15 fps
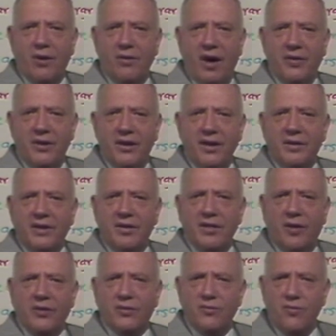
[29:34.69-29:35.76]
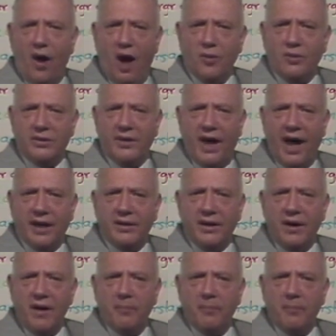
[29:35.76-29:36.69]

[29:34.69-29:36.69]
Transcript: or other, there's nothing wrong with that,